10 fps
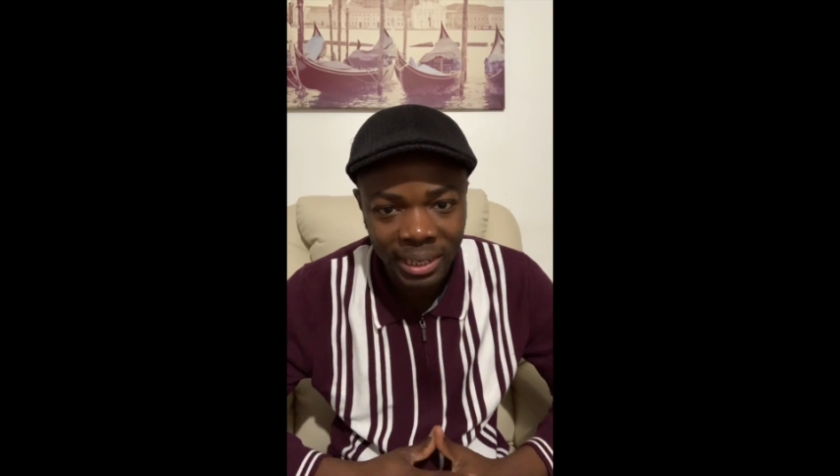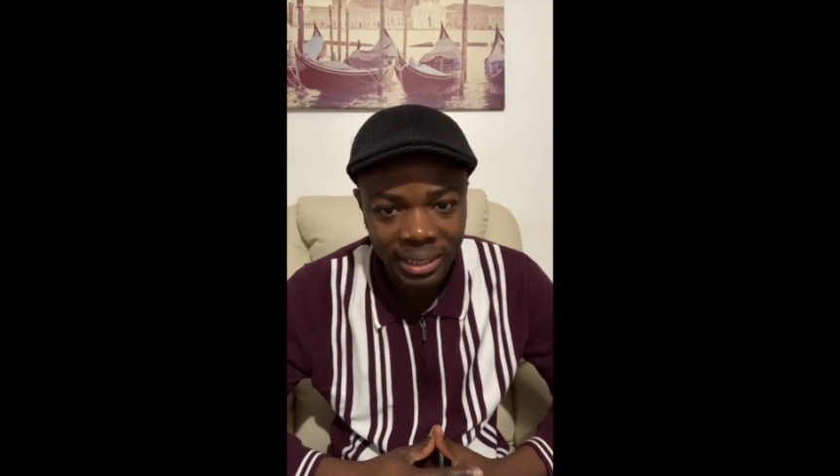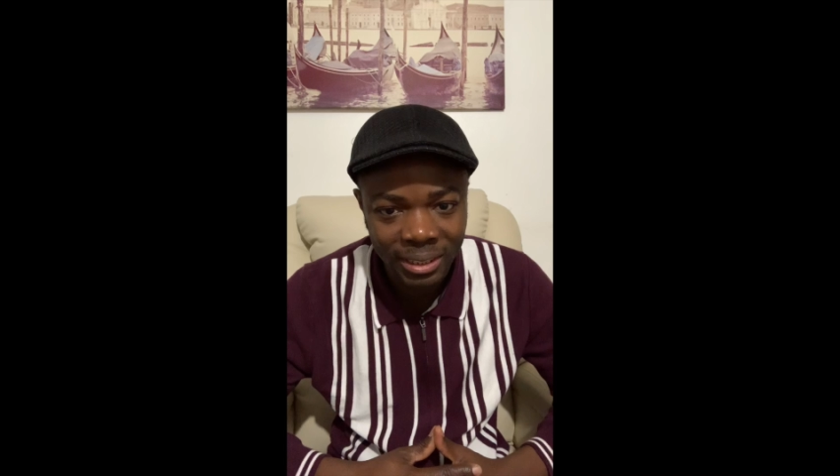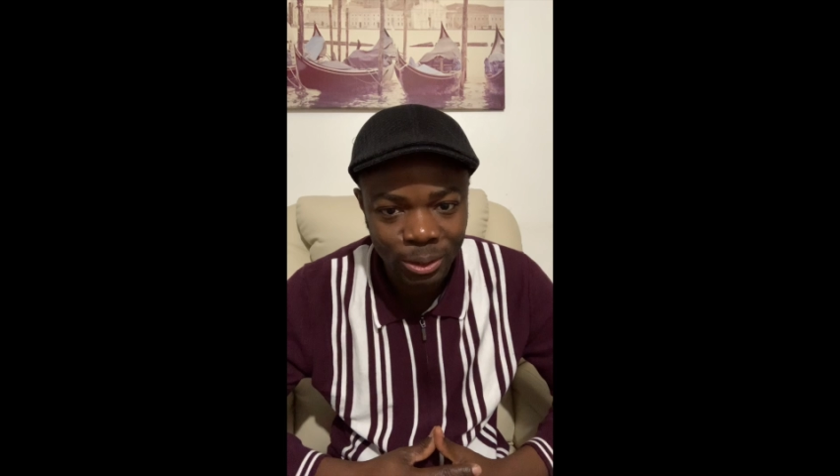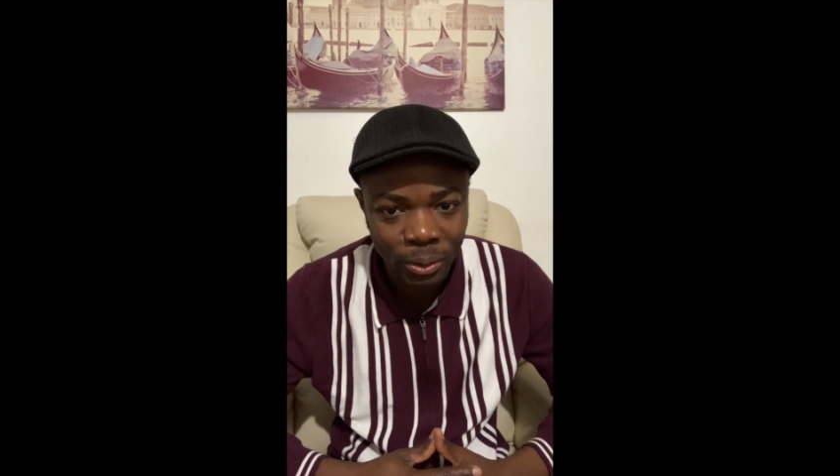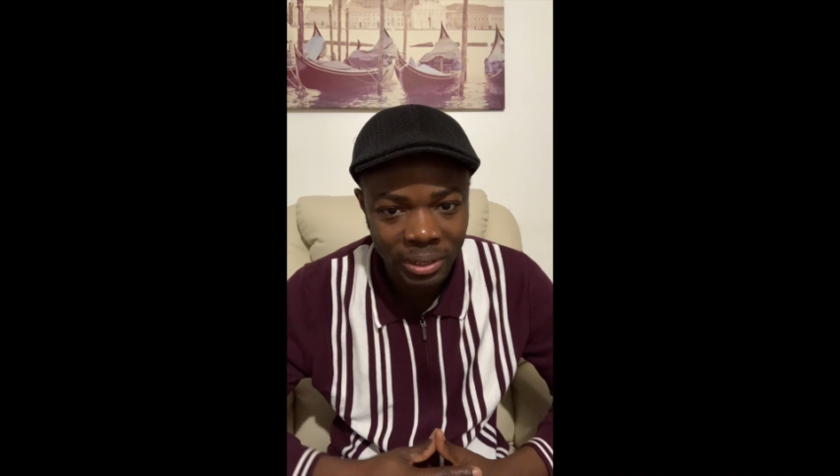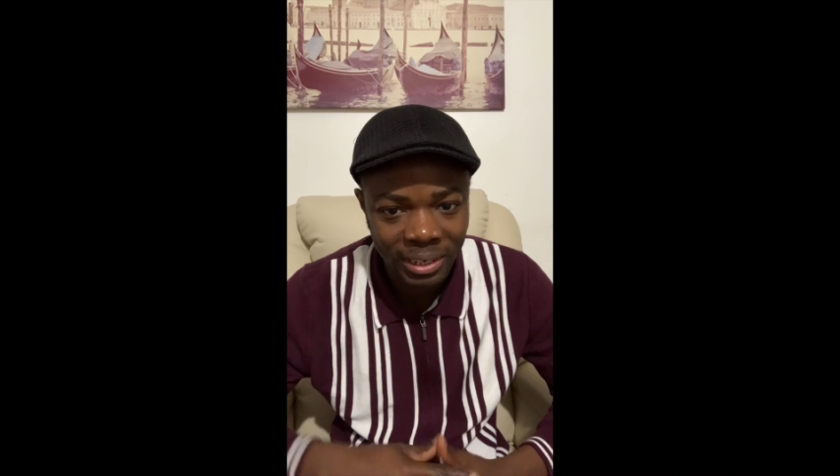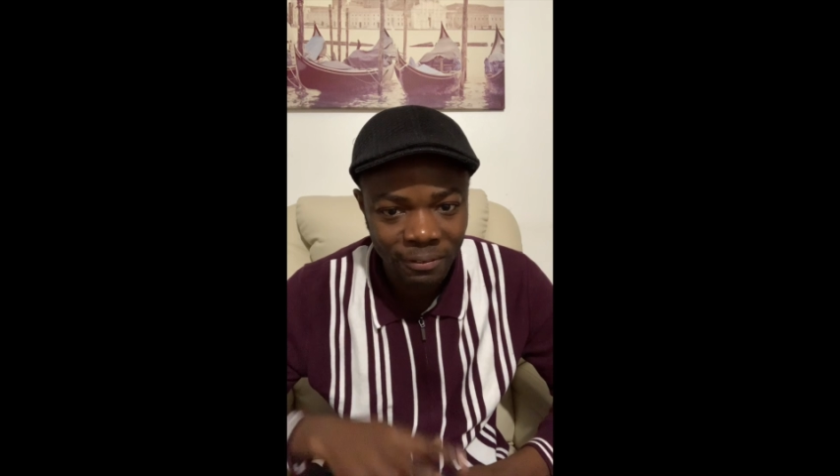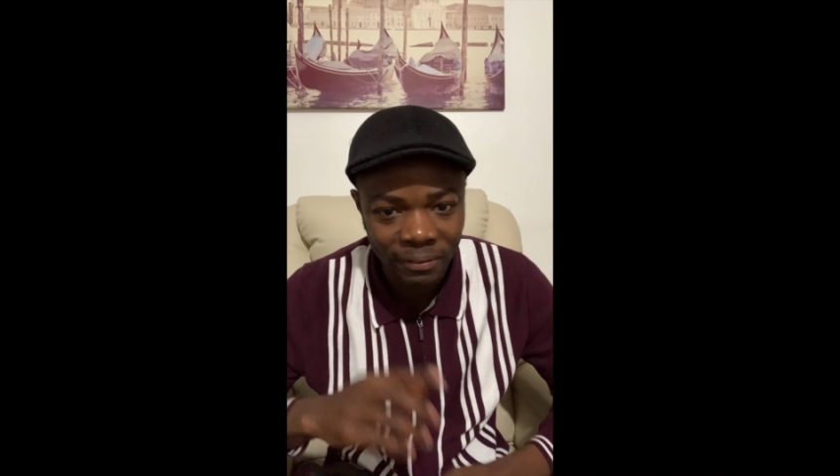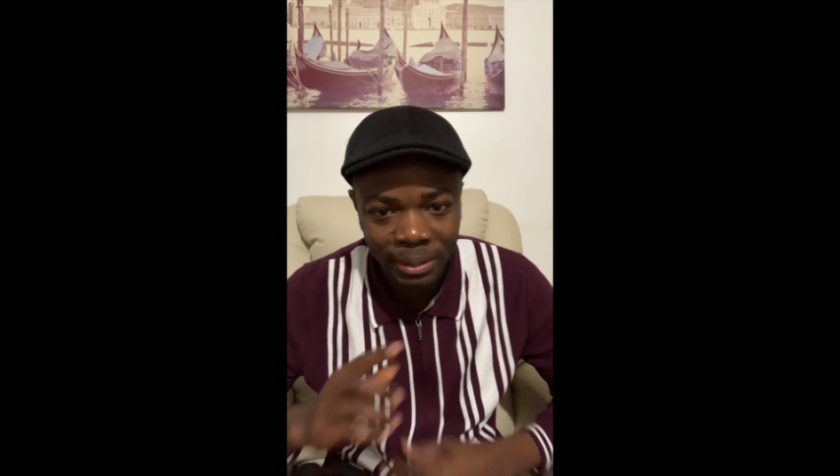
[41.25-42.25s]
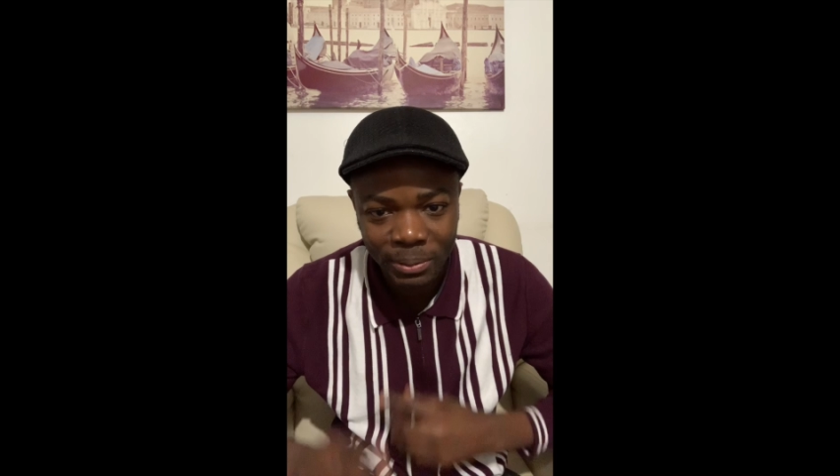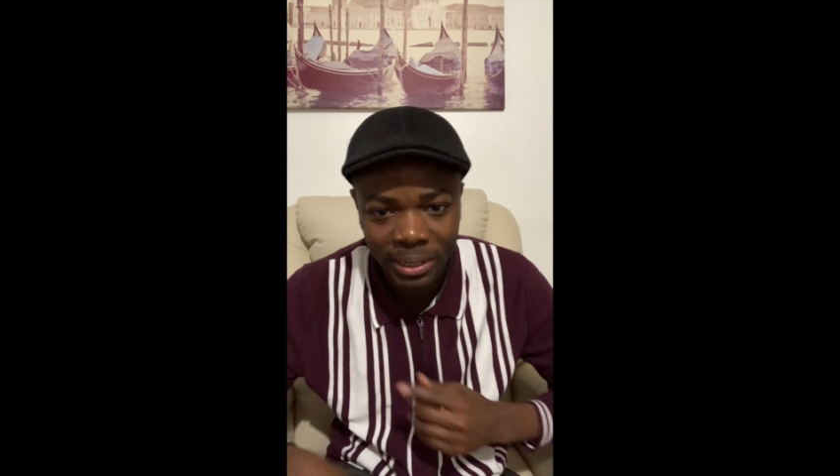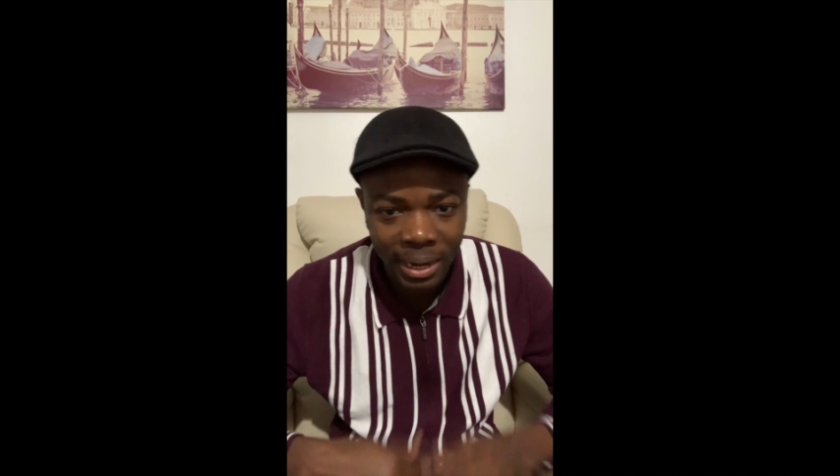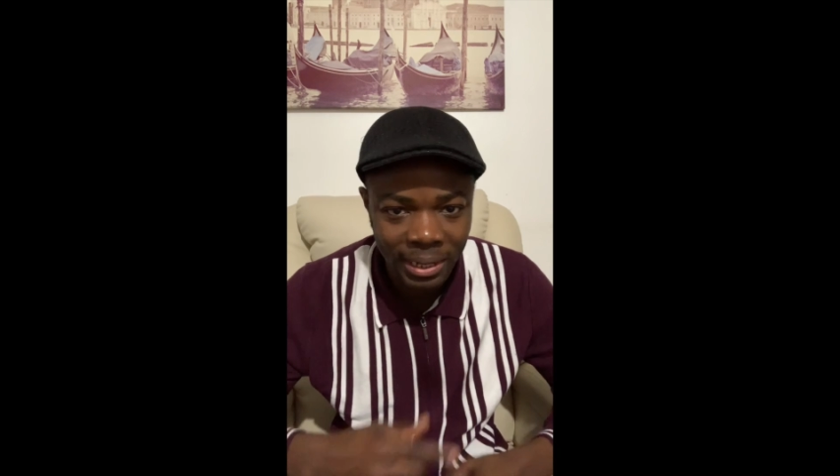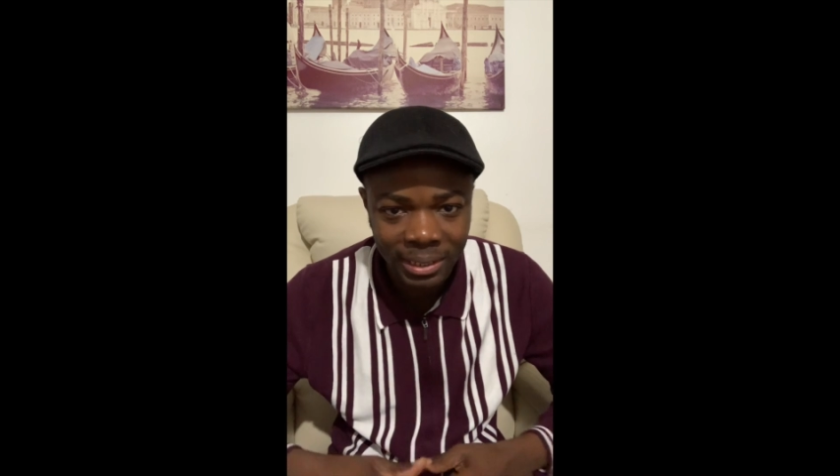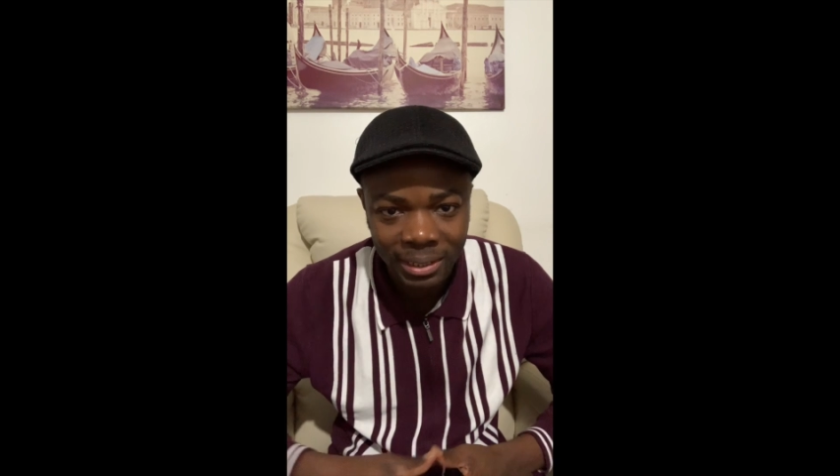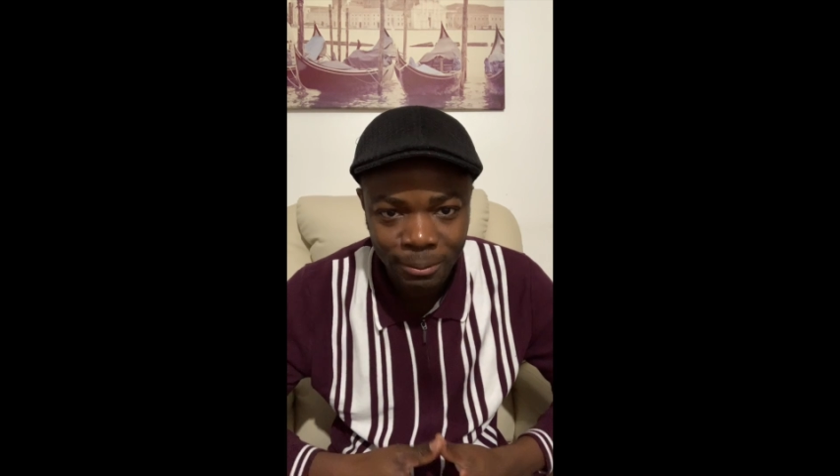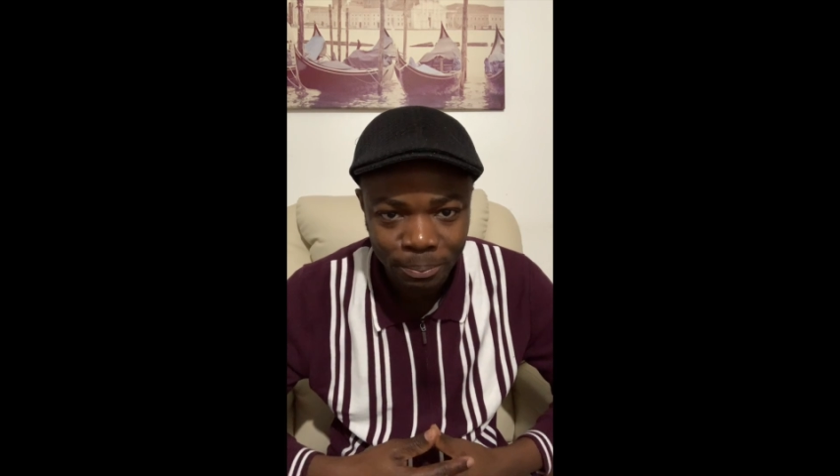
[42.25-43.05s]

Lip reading: it on the flip side.